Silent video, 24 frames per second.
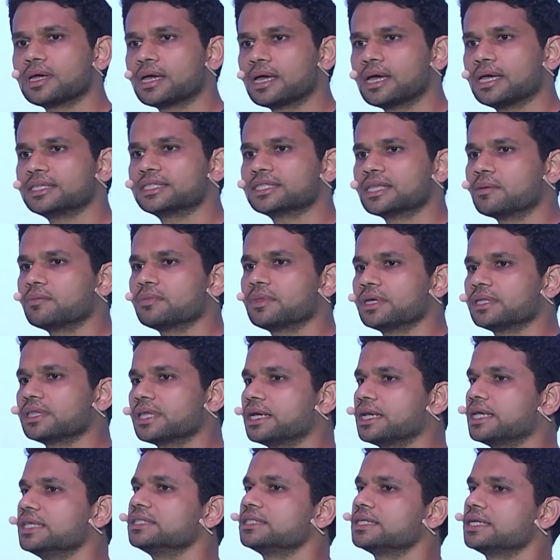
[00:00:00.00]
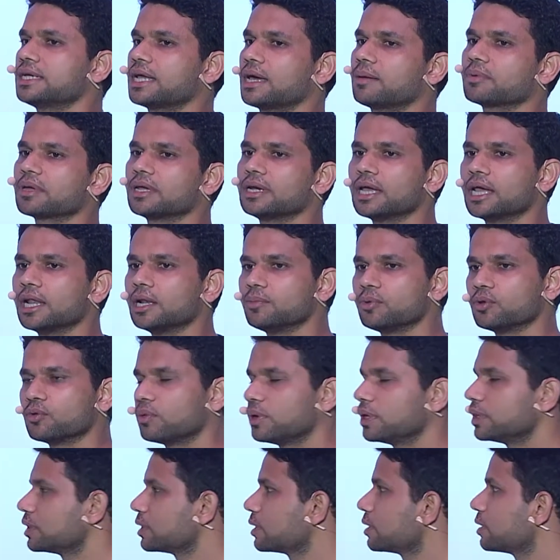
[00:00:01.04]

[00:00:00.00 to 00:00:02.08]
is something that Instant App can help you with.